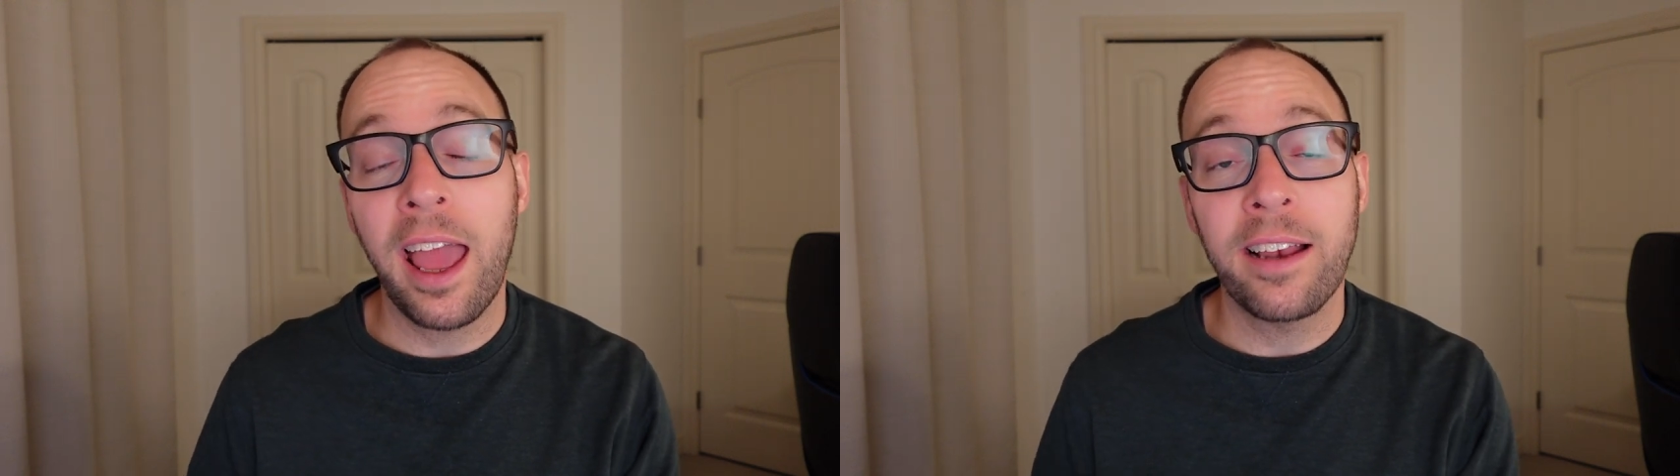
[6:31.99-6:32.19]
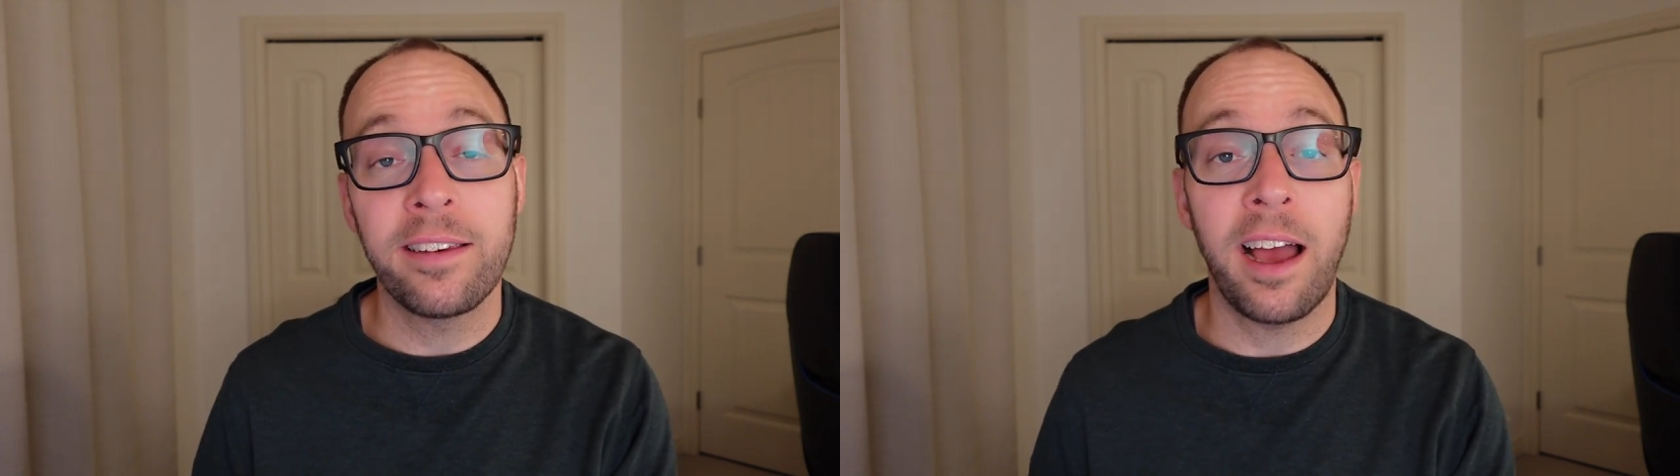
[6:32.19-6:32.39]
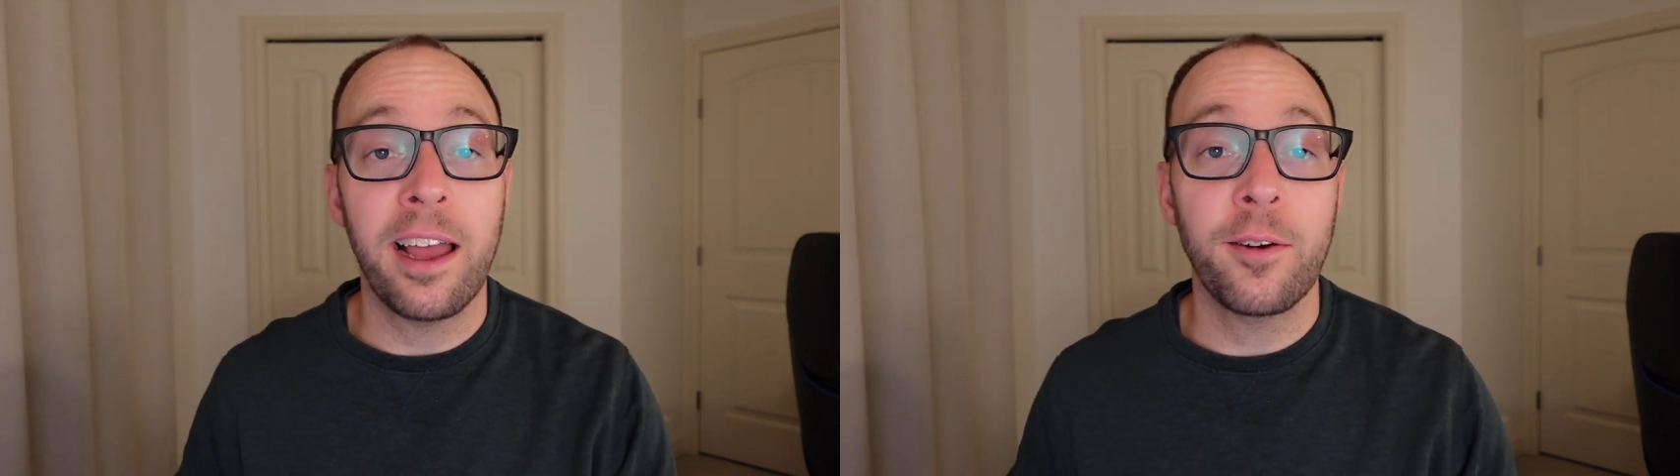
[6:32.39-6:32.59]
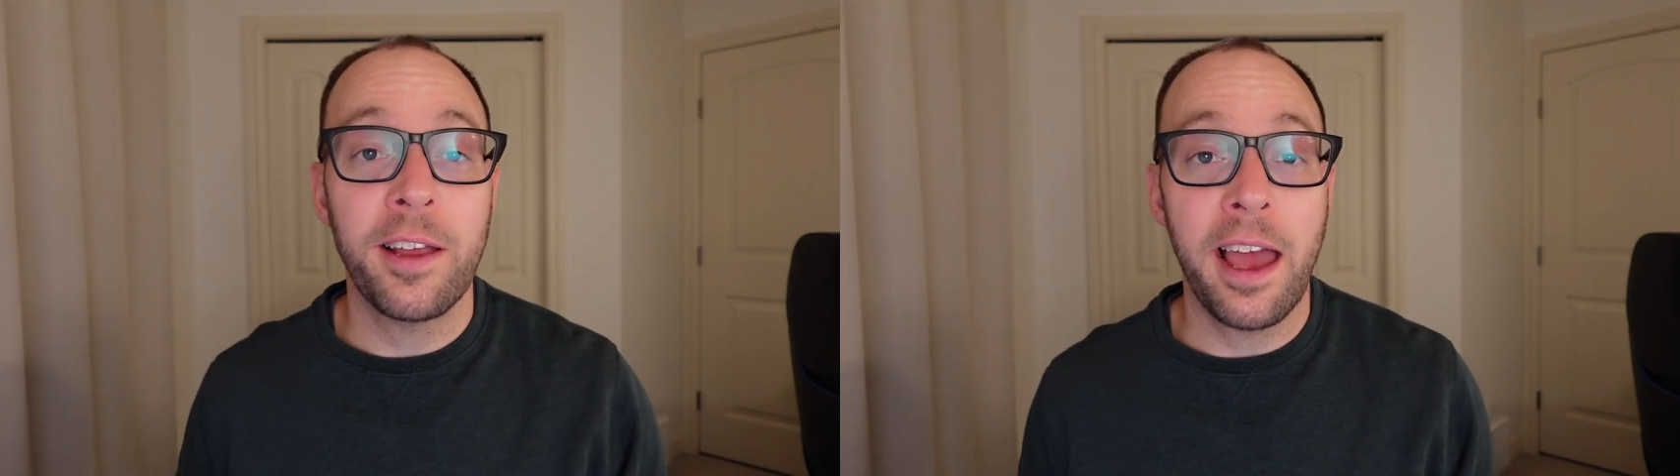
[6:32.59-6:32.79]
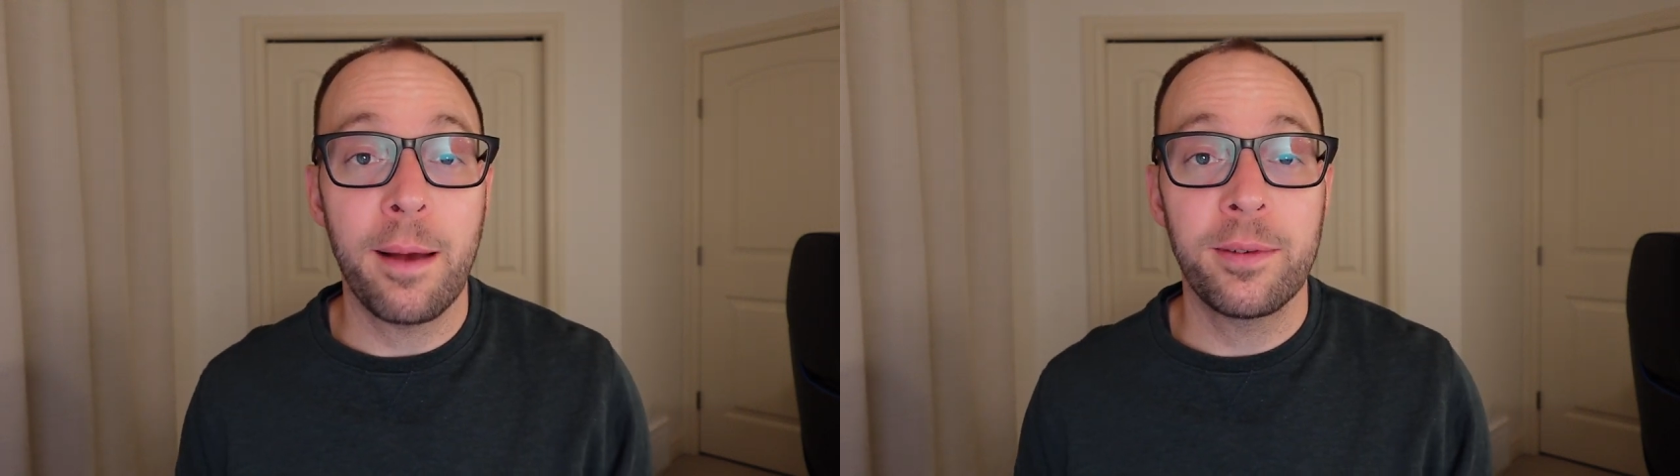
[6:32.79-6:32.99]
and
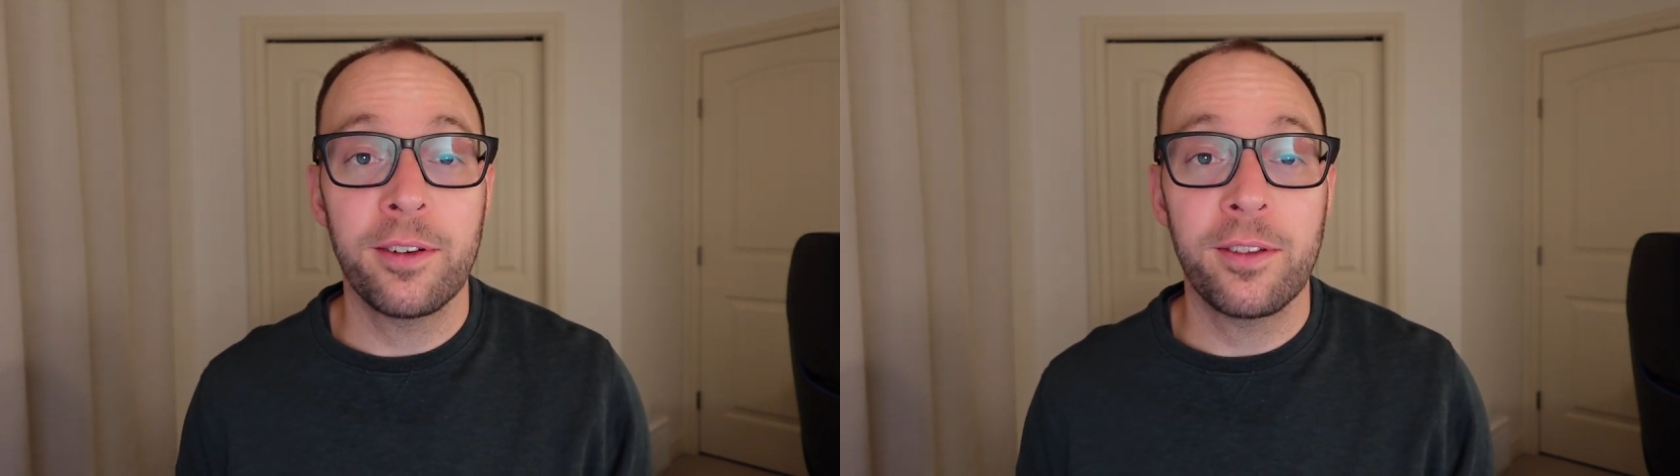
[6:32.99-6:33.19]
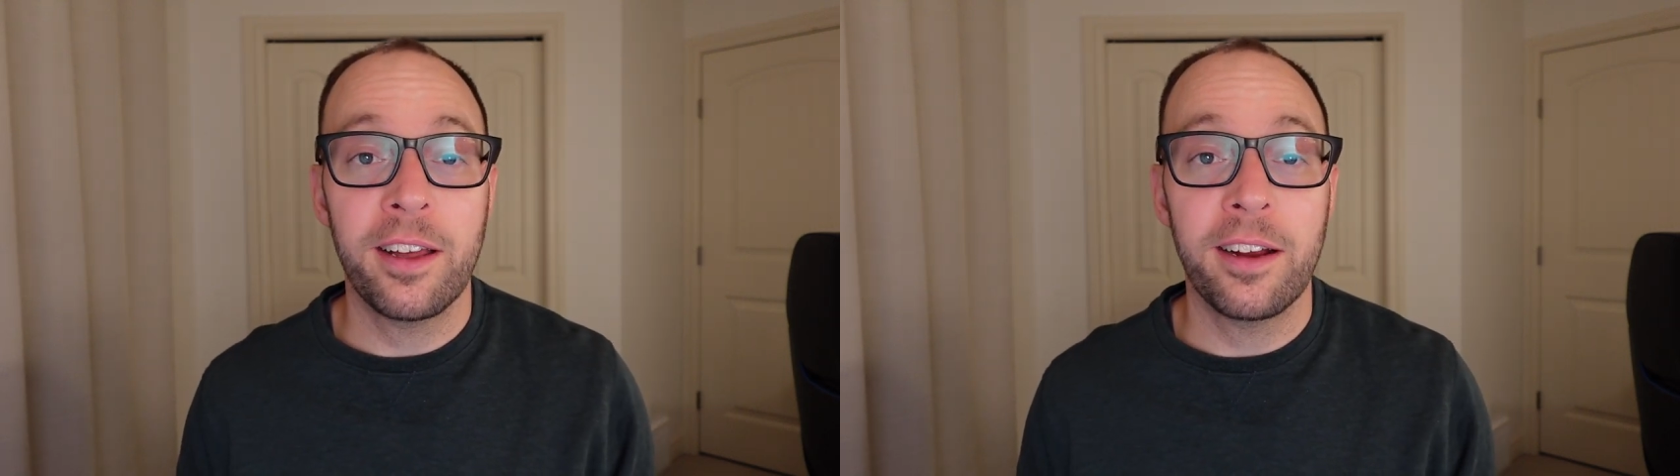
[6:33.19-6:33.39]
diary apps out